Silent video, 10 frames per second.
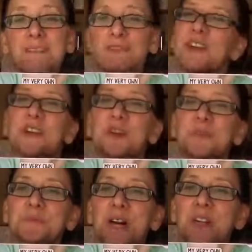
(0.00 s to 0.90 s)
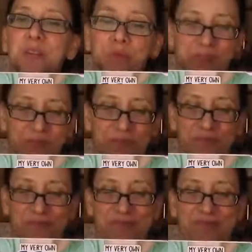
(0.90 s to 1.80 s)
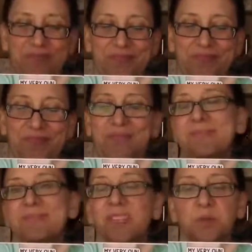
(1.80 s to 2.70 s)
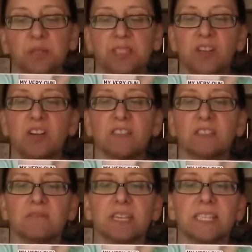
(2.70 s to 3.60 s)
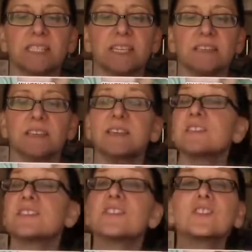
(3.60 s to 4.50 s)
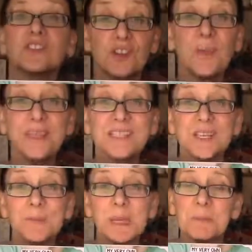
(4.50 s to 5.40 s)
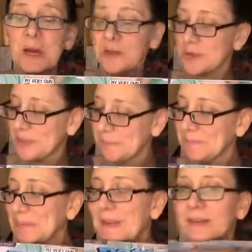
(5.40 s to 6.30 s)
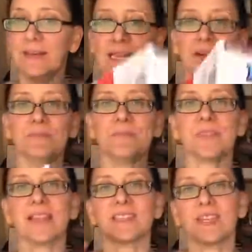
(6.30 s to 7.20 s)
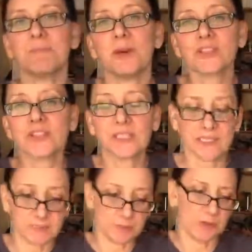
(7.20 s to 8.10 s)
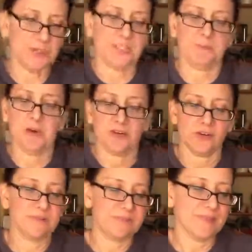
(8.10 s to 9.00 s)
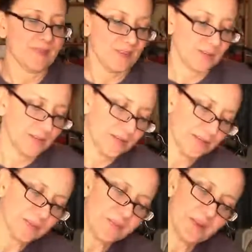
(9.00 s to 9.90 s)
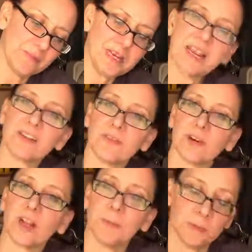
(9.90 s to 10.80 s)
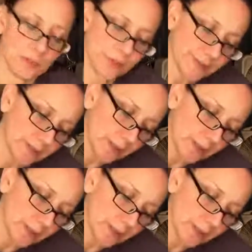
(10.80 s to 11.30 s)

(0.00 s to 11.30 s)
very own pottery wheel. That's what it's called, and it says it's so easy to make pottery. Now, as a partially experienced potter, I've been at it for a couple of years,